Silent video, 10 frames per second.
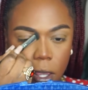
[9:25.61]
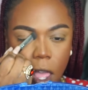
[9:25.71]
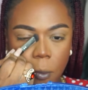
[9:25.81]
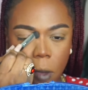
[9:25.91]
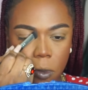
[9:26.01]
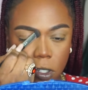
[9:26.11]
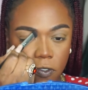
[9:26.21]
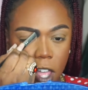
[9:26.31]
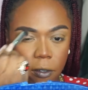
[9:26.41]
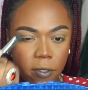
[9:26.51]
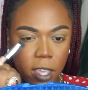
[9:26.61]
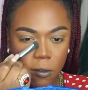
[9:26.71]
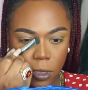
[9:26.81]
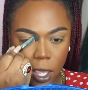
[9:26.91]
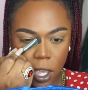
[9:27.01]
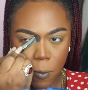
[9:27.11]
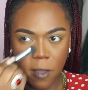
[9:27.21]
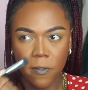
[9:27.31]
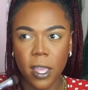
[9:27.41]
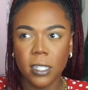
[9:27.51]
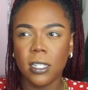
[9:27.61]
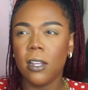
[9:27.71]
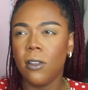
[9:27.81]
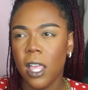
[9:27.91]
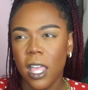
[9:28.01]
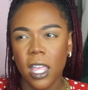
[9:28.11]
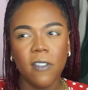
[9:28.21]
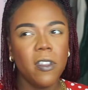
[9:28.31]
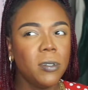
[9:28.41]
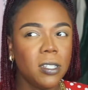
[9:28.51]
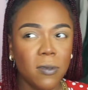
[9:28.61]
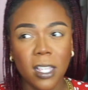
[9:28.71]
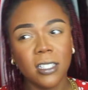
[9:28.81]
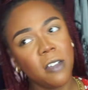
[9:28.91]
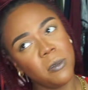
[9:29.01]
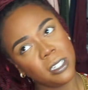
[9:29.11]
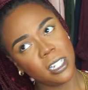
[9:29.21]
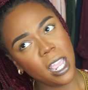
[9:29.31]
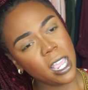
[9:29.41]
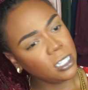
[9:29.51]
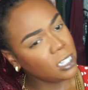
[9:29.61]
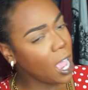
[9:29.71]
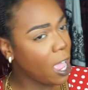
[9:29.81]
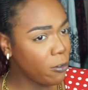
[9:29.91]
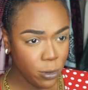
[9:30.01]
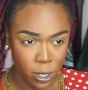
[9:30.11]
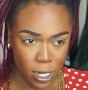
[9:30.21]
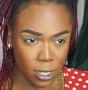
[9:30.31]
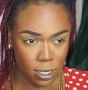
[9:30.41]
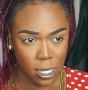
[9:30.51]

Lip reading: I'm almost fine with everything on my face. If it was some things I would change, I would.